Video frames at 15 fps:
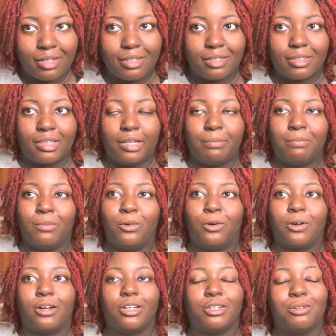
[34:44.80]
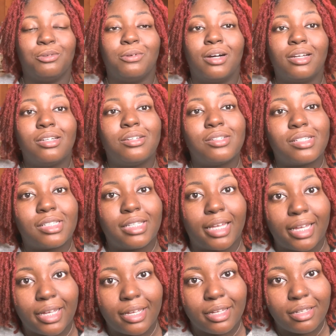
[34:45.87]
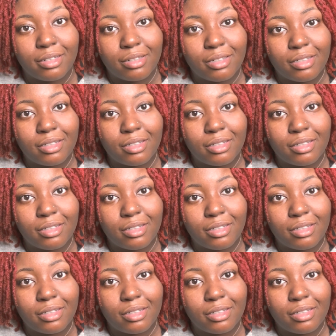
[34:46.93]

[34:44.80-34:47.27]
the more you understand.